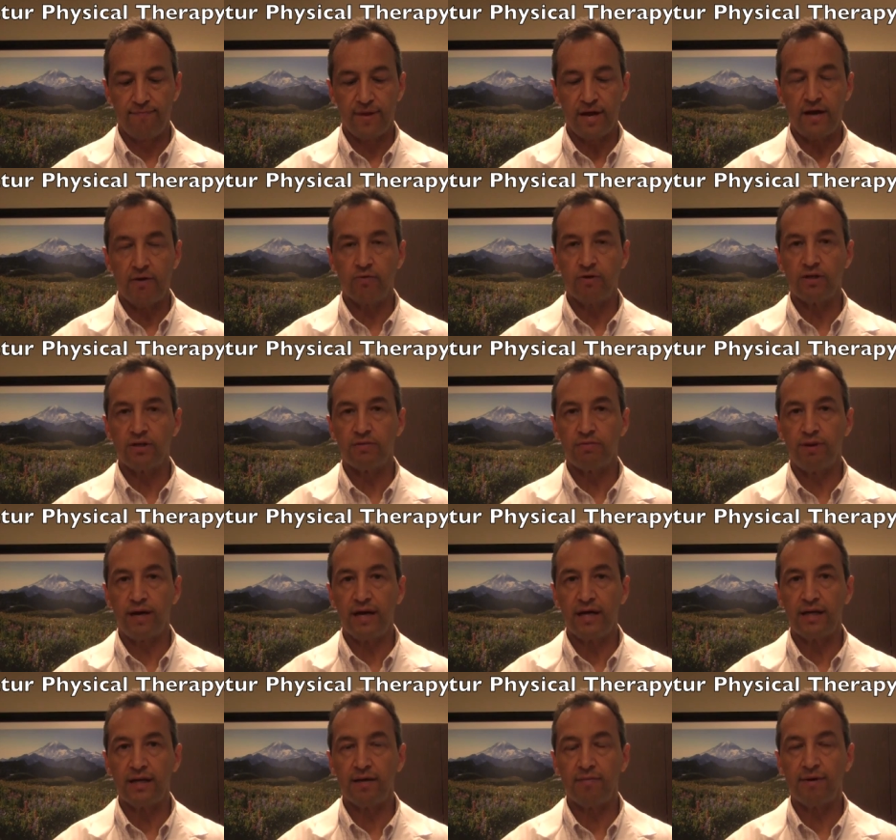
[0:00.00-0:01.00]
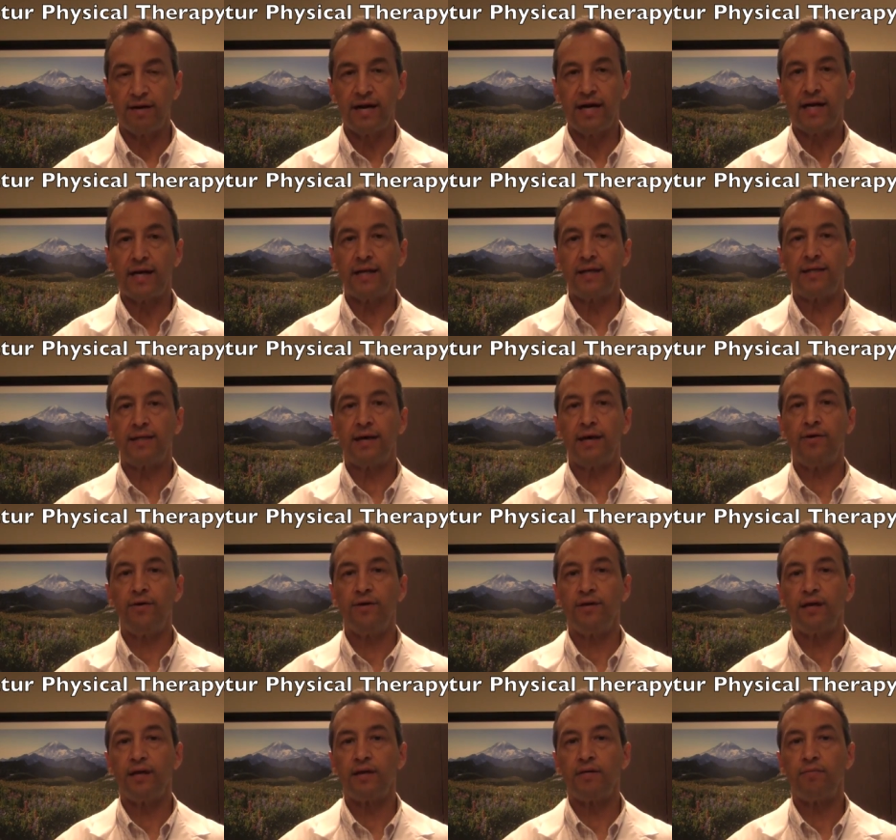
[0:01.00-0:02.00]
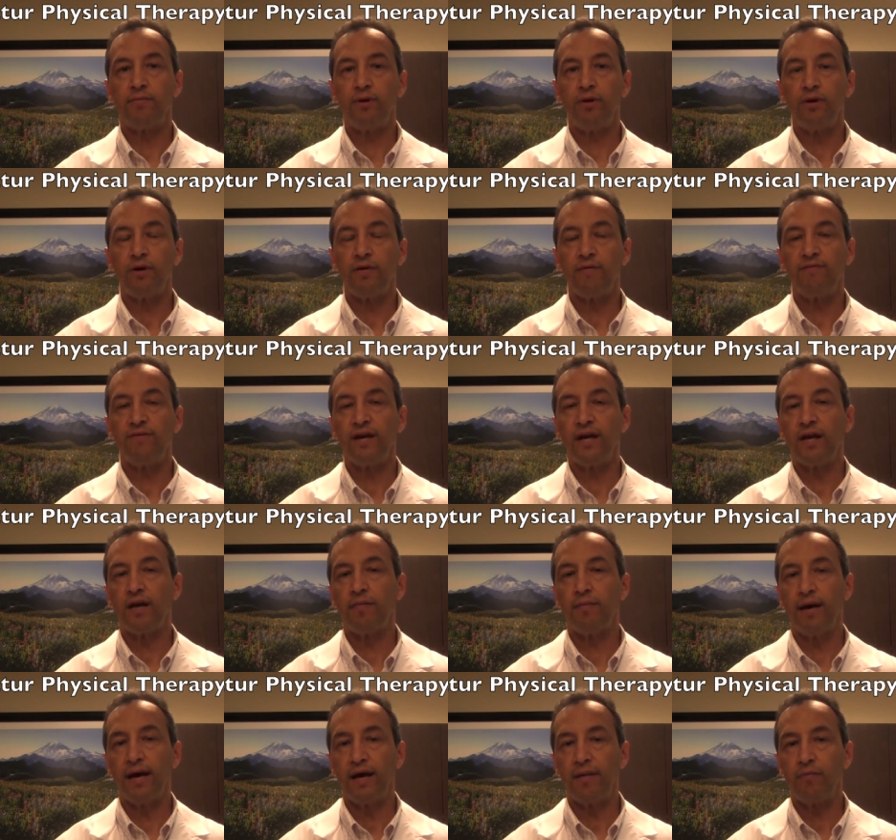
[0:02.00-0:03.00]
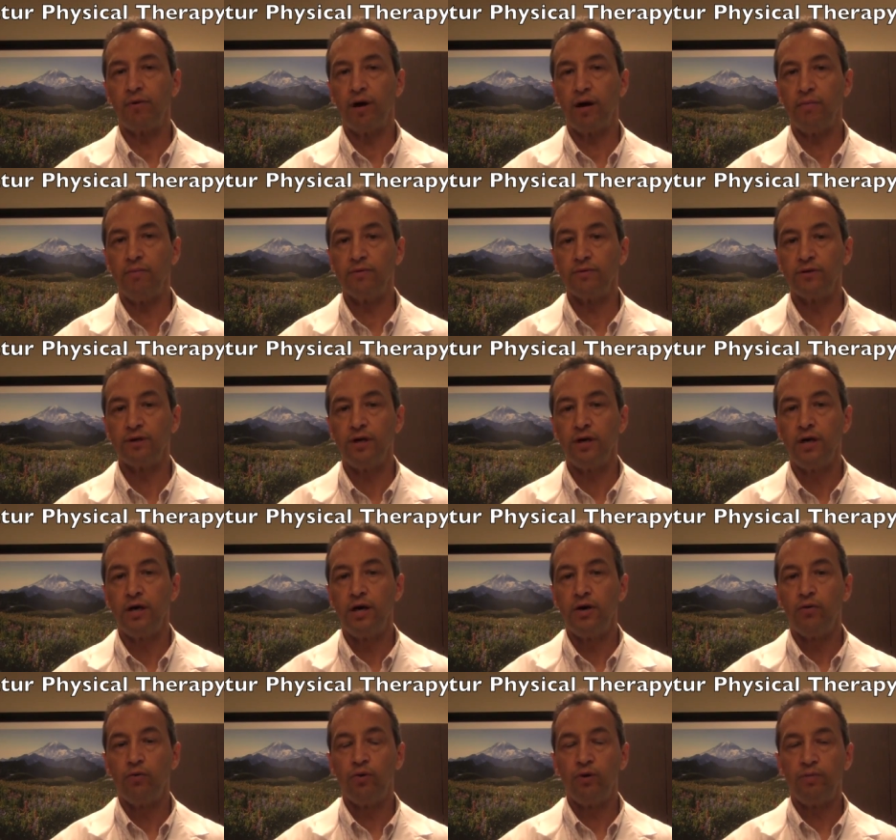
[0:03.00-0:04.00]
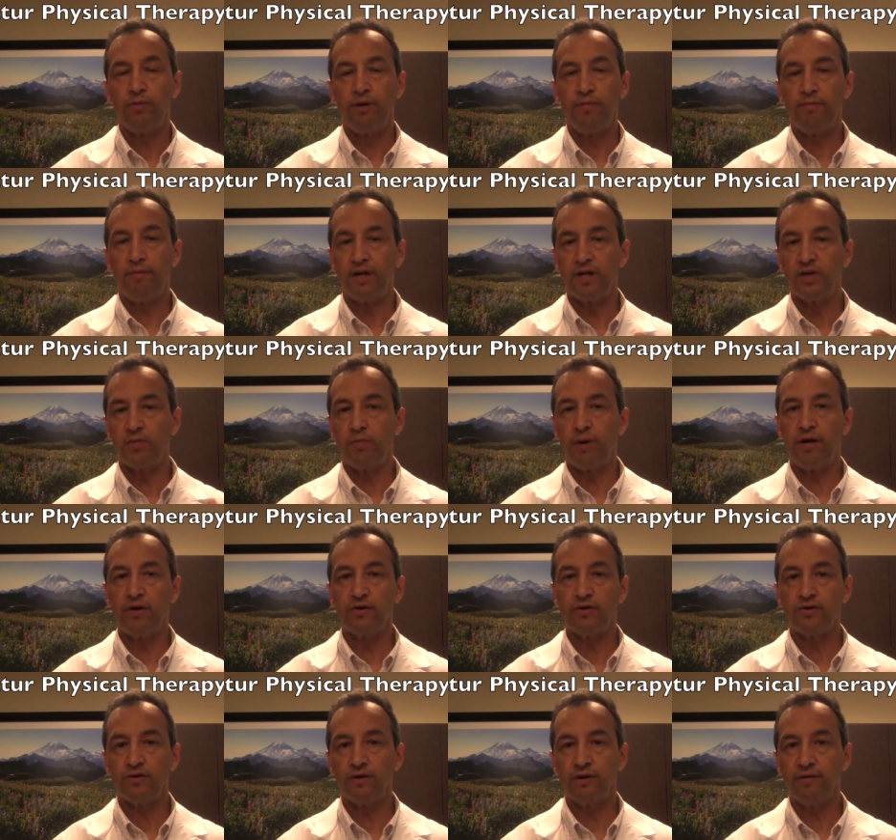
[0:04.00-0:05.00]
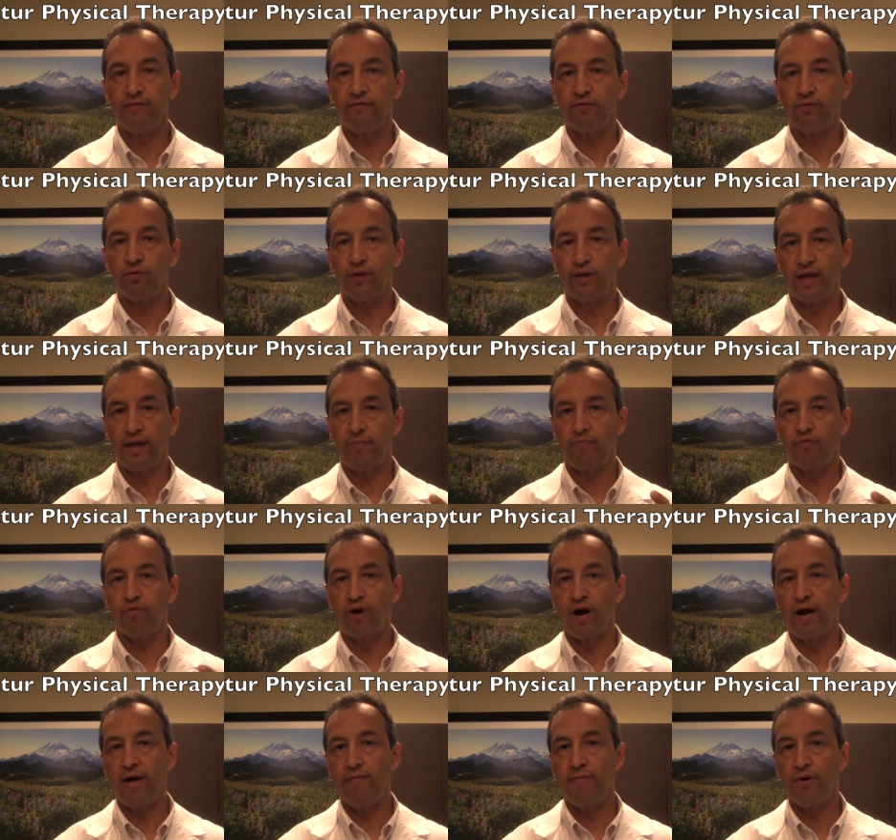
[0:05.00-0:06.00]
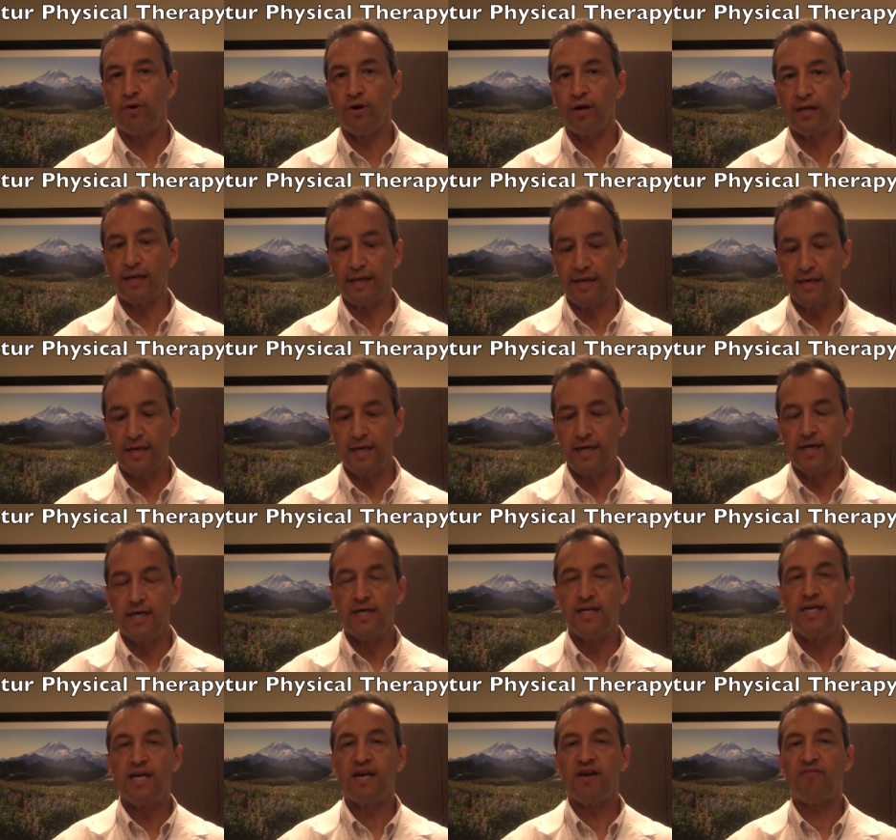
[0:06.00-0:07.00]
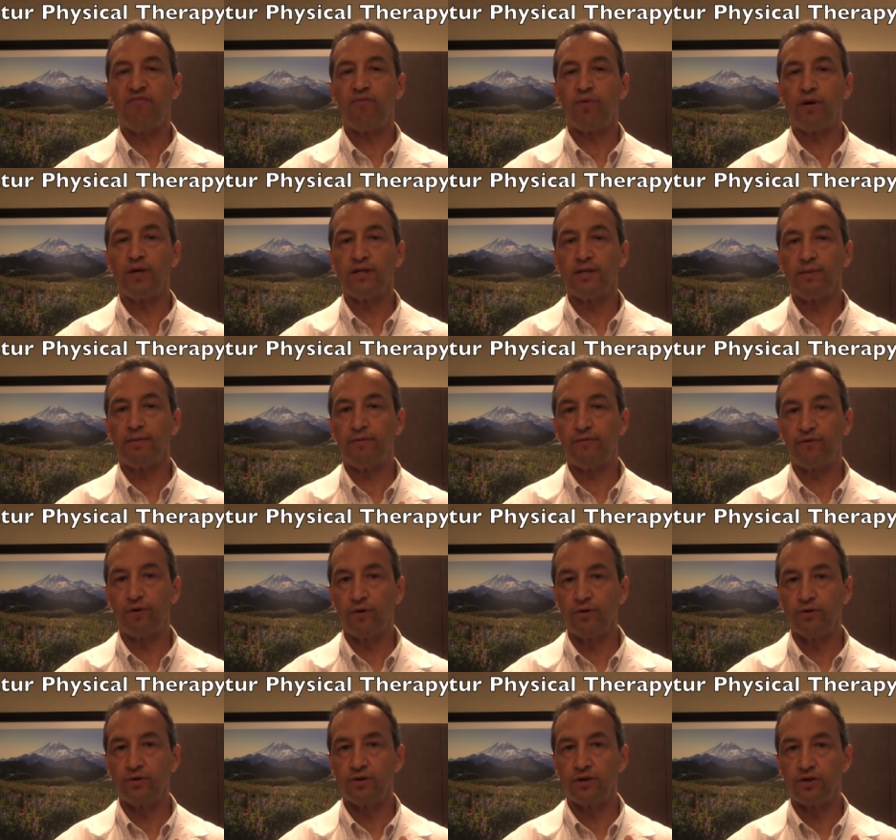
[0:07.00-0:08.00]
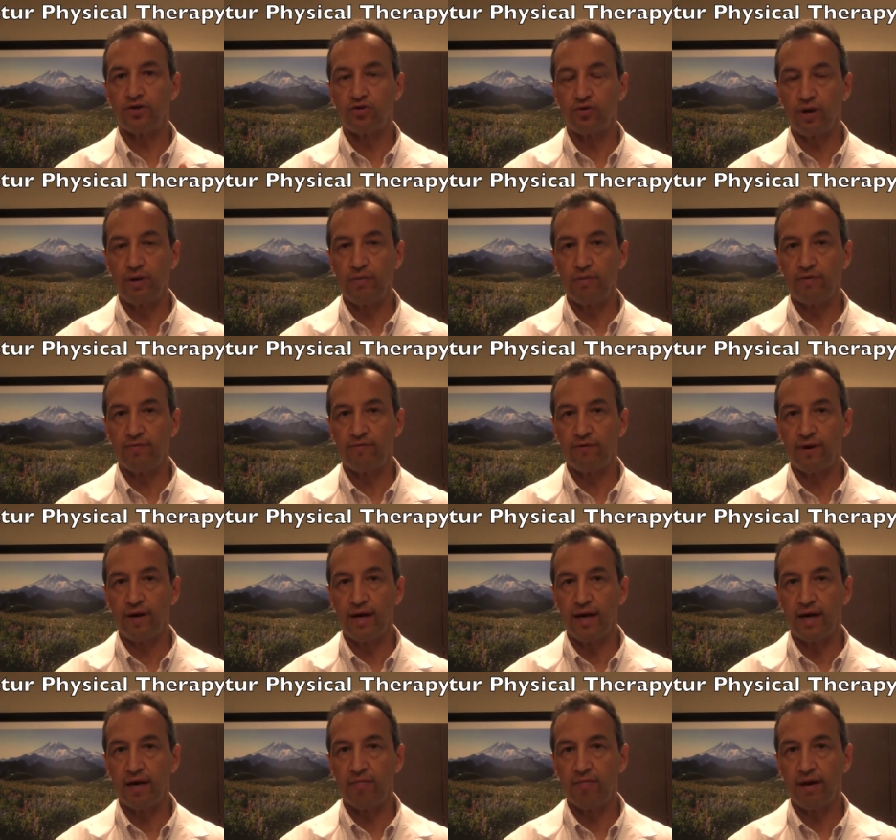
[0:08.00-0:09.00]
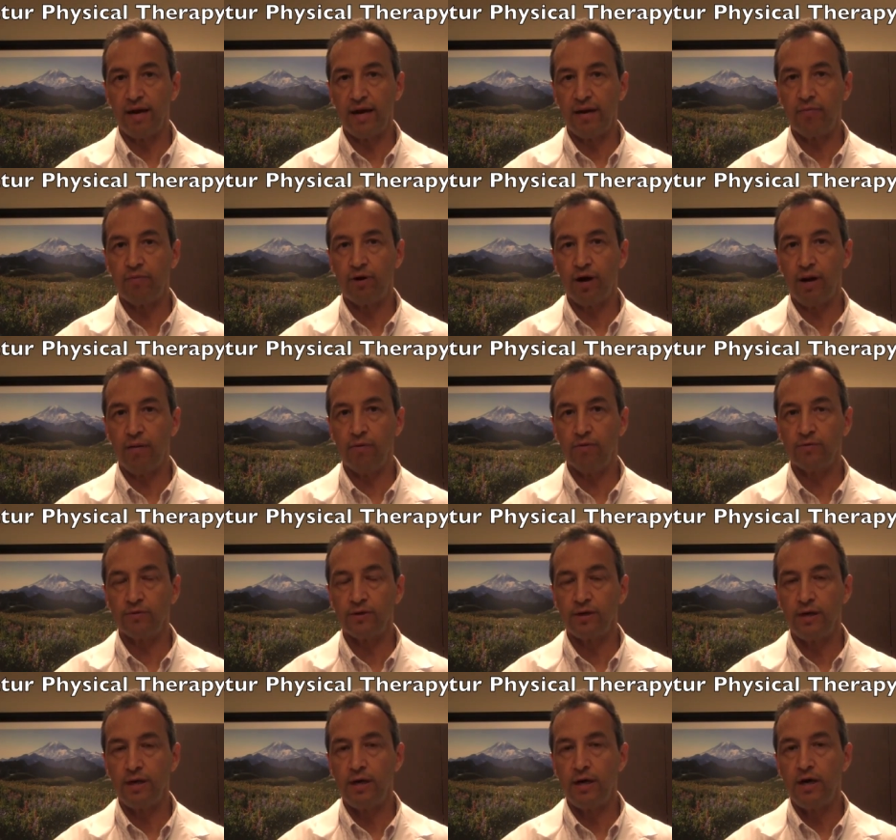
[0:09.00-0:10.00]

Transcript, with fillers: I respect them, but I can tell you that the bulk of neck and back problems would be much better served with a primarily decompressive approach to treatment for neck and back problems